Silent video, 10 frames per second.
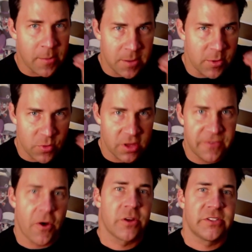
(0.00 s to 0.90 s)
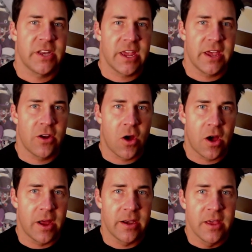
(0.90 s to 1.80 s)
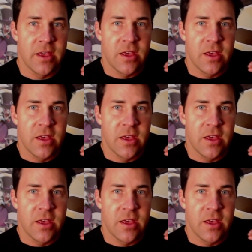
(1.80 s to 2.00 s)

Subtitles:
I'm going to be really focusing in on